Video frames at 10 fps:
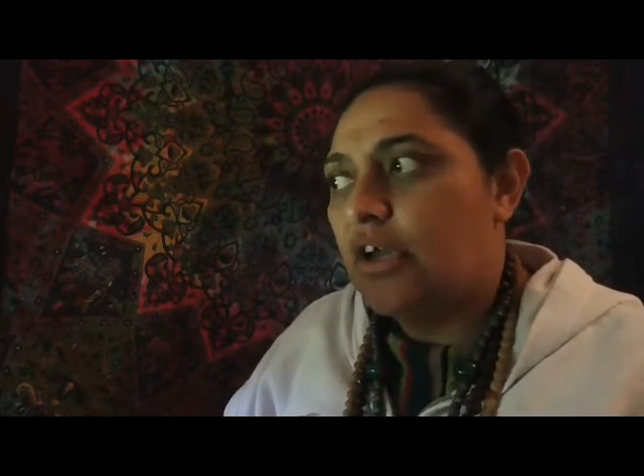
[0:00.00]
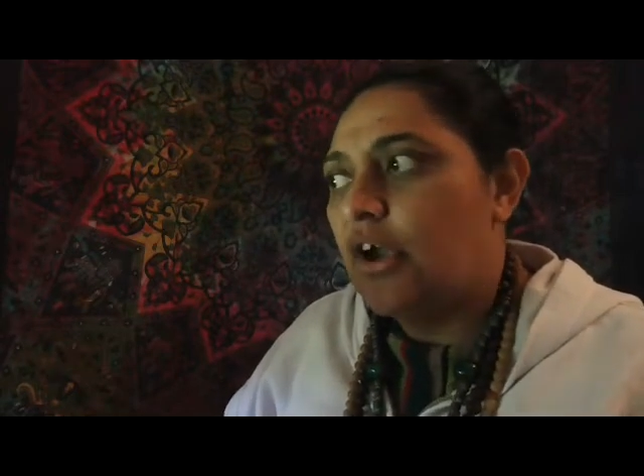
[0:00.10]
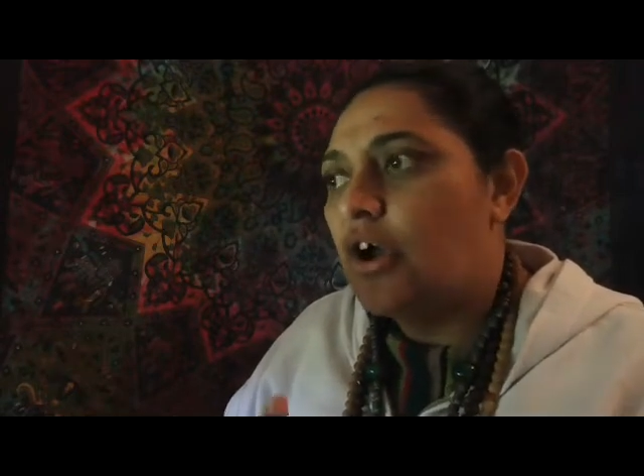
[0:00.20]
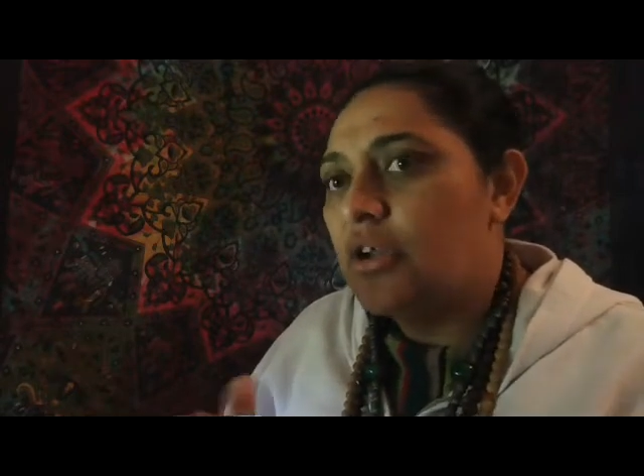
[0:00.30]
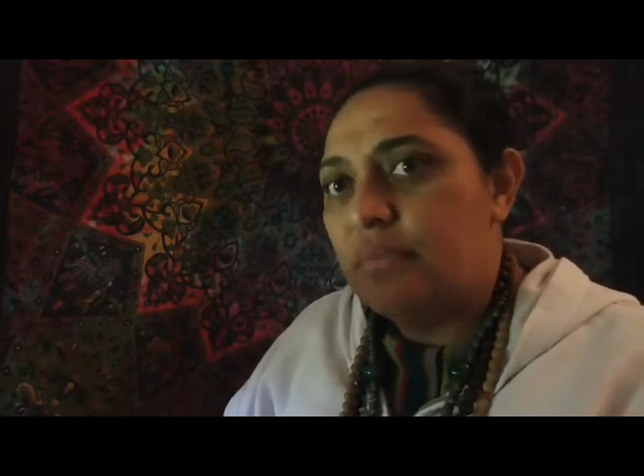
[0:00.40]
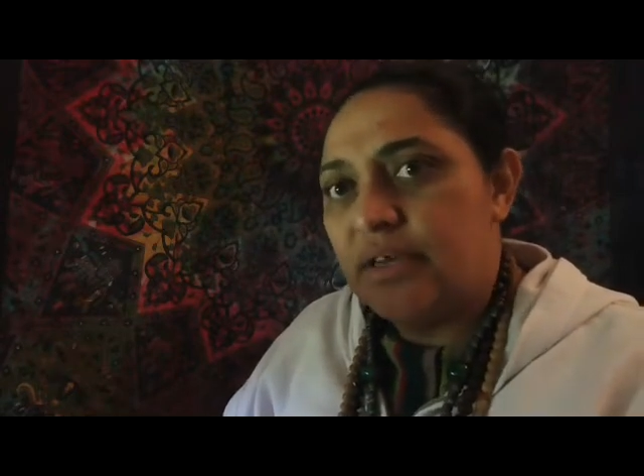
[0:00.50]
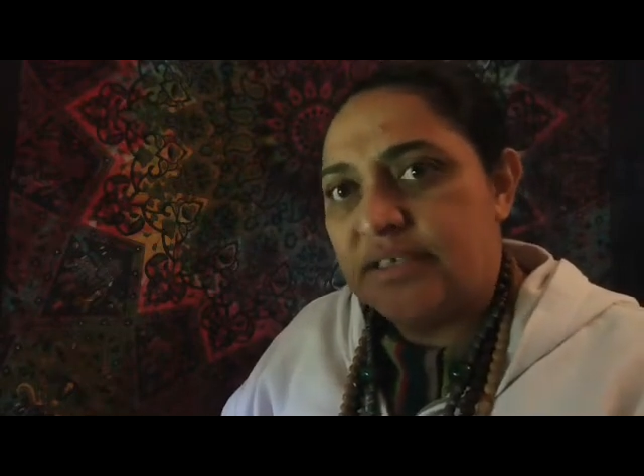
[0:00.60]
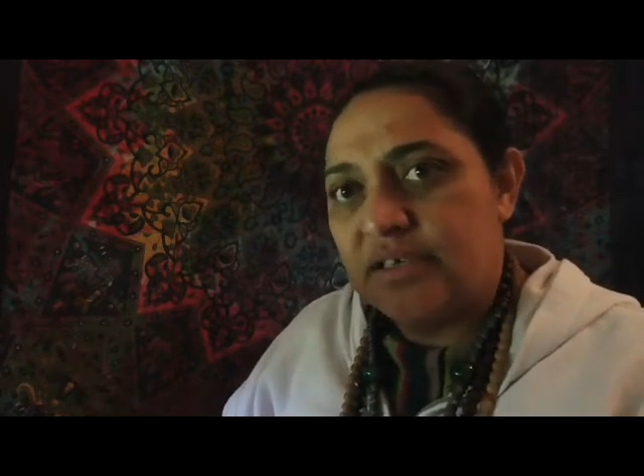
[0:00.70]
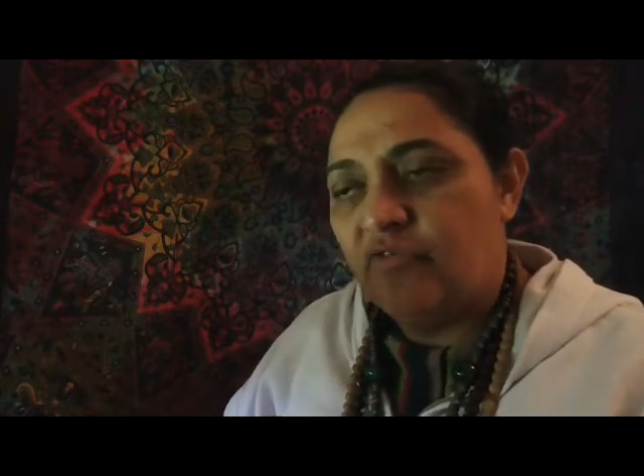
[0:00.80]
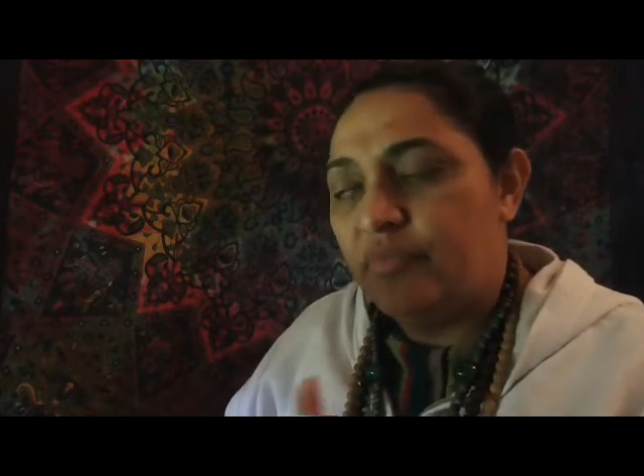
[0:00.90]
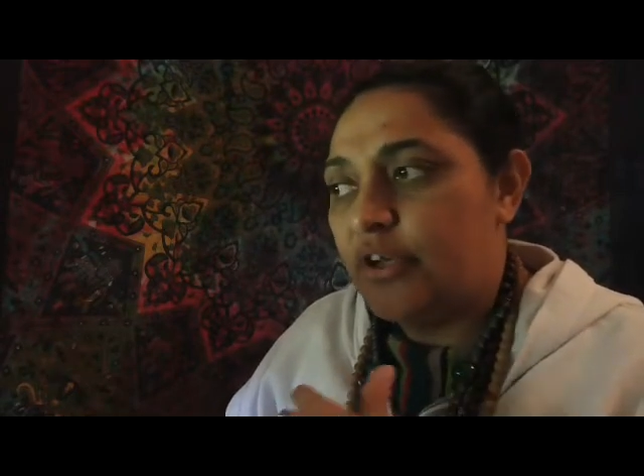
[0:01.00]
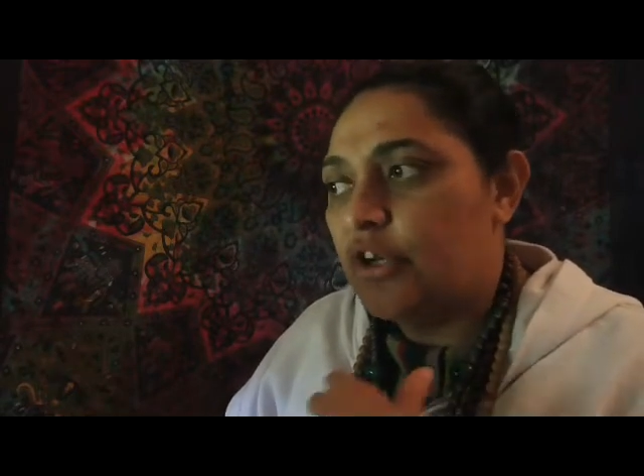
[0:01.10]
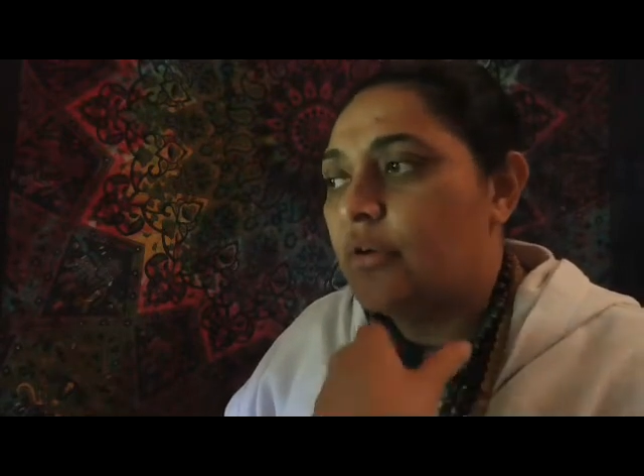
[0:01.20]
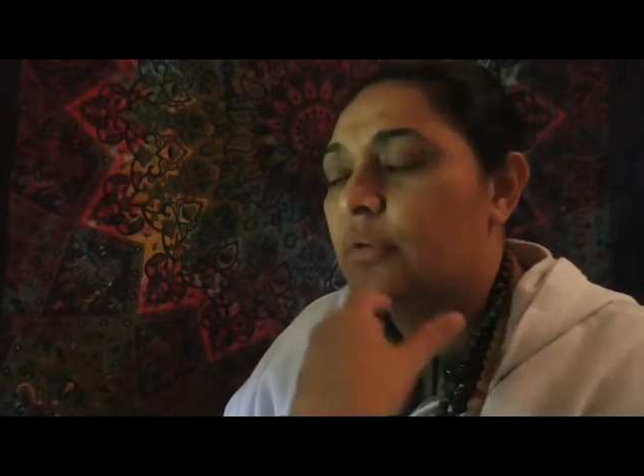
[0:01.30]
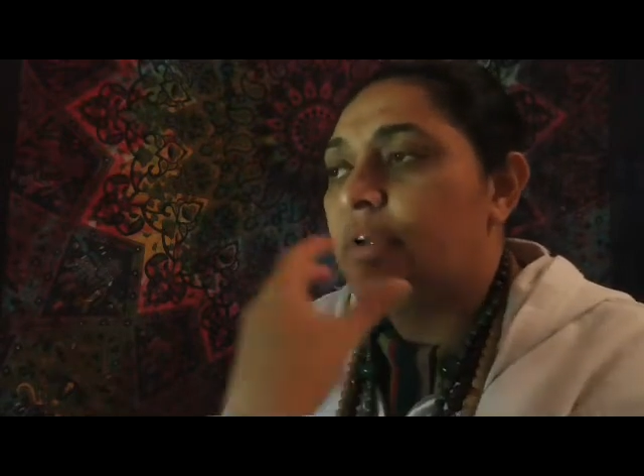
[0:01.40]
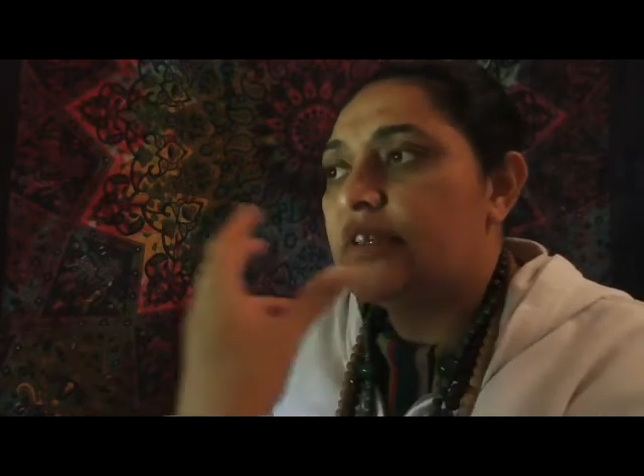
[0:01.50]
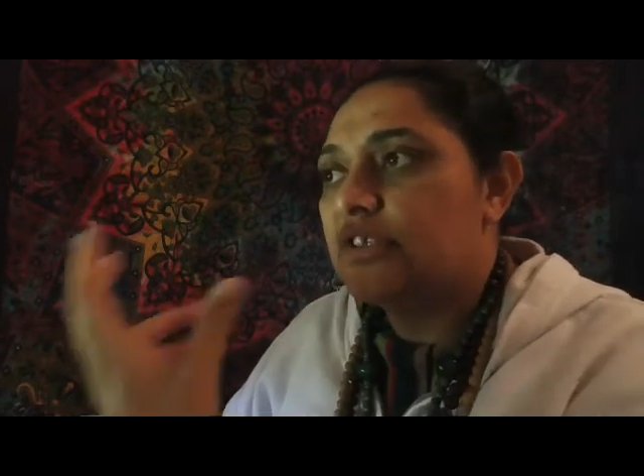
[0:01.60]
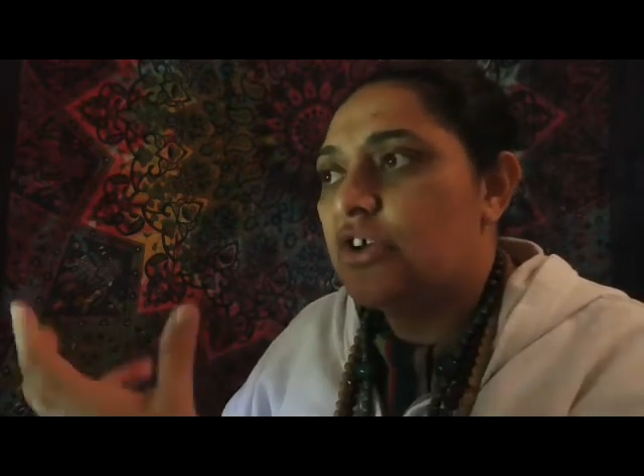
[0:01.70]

I honour myself by knowing when it's